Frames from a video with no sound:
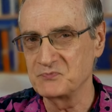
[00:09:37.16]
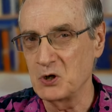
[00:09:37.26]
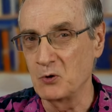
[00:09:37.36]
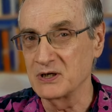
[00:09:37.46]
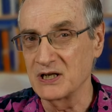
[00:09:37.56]

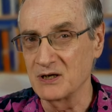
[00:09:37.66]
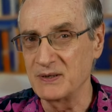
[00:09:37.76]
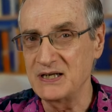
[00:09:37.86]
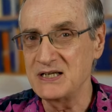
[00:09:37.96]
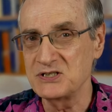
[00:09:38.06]
go a little
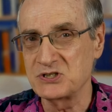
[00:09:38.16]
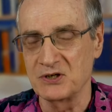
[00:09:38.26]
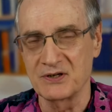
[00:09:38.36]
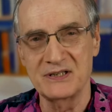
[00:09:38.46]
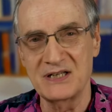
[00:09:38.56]
bit
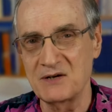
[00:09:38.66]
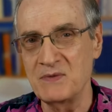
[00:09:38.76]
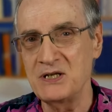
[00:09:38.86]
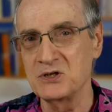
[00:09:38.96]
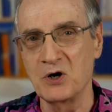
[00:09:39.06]
easier. It
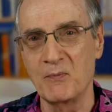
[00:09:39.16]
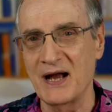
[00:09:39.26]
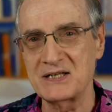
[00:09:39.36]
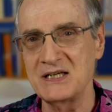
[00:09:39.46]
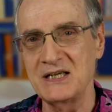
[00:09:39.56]
doesn't mean you go
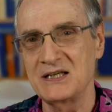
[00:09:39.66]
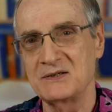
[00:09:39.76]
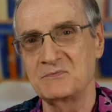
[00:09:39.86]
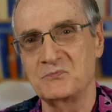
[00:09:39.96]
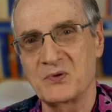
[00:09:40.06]
back to
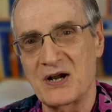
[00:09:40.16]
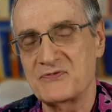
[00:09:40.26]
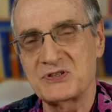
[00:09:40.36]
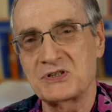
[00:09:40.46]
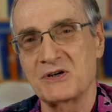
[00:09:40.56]
eating
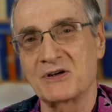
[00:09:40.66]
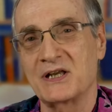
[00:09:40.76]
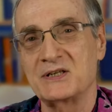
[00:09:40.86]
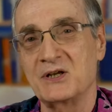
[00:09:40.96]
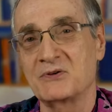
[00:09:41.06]
breakfast
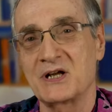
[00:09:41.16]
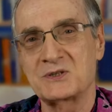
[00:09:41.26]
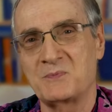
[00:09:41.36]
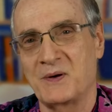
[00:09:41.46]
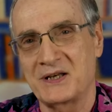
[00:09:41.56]
cereal and
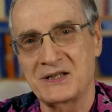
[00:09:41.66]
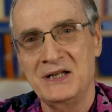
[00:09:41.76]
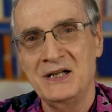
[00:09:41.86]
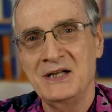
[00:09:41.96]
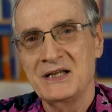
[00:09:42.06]
donuts, but
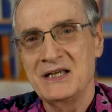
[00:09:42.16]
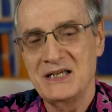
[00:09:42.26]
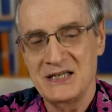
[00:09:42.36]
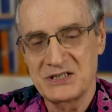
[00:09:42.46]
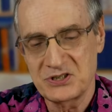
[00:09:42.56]

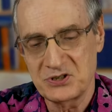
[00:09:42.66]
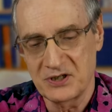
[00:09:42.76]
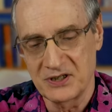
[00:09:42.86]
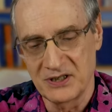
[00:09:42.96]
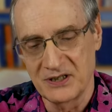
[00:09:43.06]
you, you, just
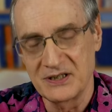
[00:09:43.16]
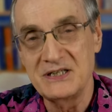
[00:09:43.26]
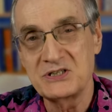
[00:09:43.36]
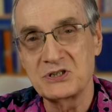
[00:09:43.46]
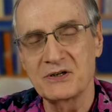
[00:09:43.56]
took it a little
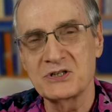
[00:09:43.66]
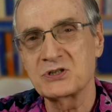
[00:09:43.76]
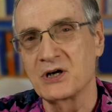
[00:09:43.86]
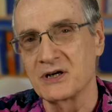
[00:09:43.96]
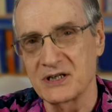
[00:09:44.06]
easier and
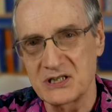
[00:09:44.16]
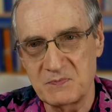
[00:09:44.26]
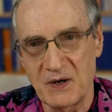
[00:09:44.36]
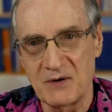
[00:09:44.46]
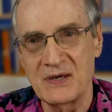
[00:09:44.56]
started
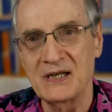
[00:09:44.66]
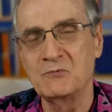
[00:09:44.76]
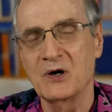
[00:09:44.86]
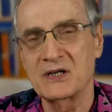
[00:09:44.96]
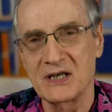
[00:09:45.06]

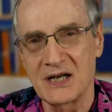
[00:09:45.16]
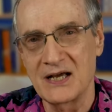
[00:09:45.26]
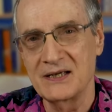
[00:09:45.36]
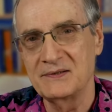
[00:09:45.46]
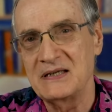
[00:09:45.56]
experimenting. What can
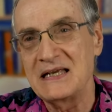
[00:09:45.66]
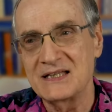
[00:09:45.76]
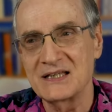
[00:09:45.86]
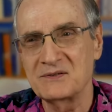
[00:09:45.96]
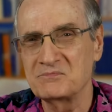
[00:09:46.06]
I
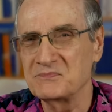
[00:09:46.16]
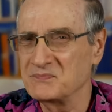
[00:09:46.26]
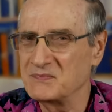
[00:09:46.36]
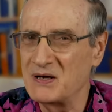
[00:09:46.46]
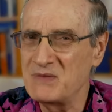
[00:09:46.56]
eat that
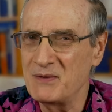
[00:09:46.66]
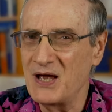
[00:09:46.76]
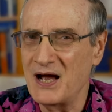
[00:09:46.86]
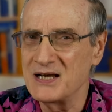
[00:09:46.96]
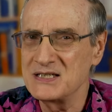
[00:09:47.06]

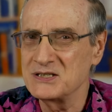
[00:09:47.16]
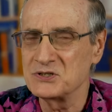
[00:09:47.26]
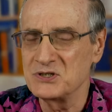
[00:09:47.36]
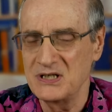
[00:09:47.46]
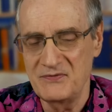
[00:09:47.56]
maybe I
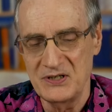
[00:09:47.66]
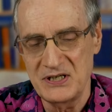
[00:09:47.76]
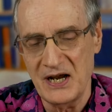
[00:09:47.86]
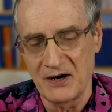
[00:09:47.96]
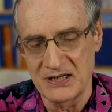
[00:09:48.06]
didn't
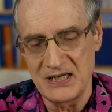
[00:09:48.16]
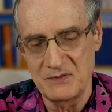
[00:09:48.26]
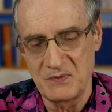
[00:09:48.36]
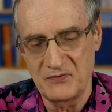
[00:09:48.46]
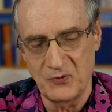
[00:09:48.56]
even dare to
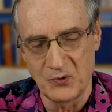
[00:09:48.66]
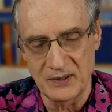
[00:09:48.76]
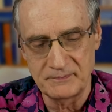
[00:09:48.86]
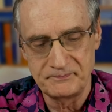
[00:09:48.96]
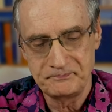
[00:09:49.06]
eat before?